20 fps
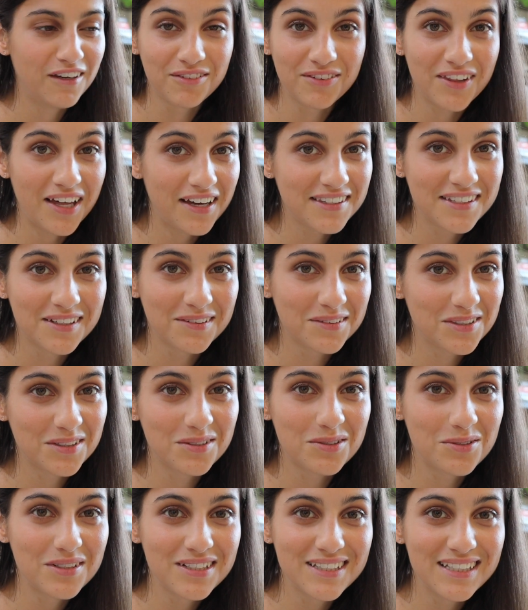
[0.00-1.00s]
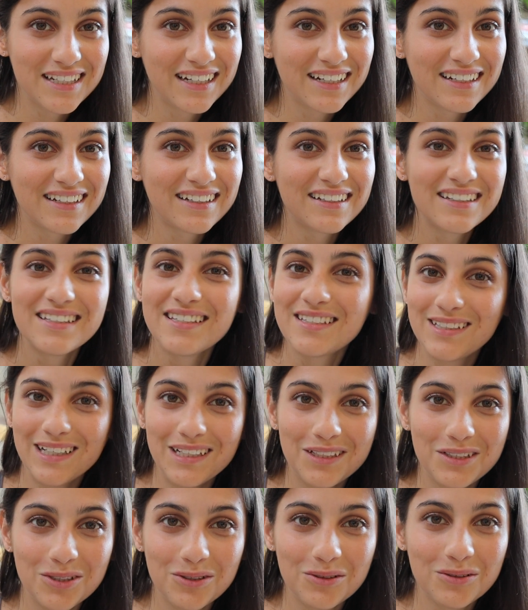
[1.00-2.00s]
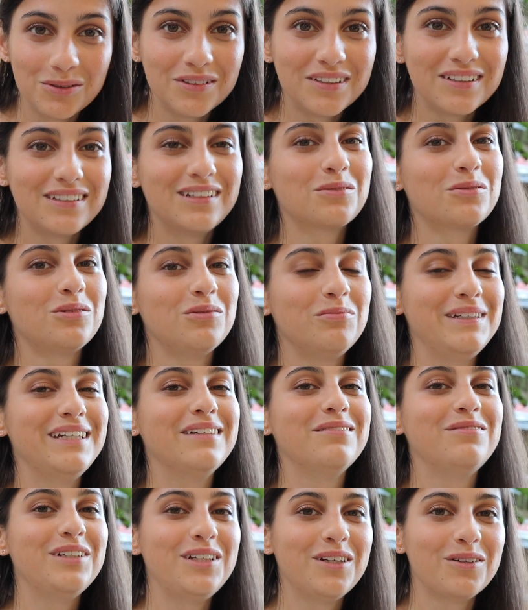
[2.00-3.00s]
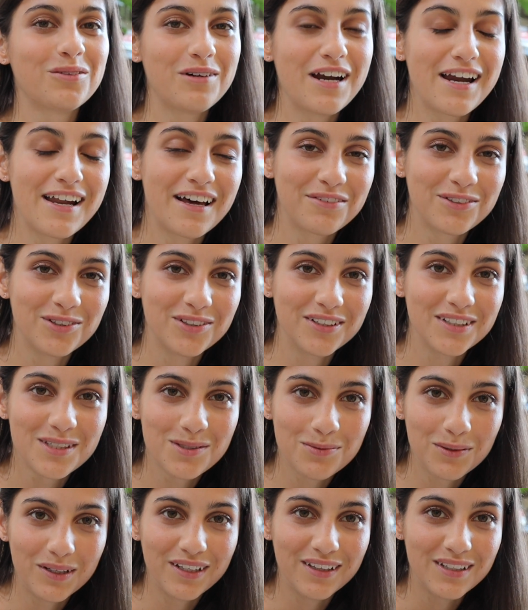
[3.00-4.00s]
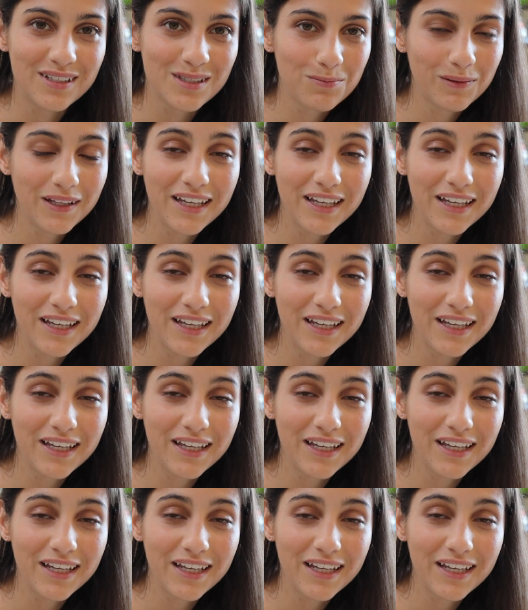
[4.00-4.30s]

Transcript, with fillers: If that sounds interesting, stay tuned. There will be a video right after this one in this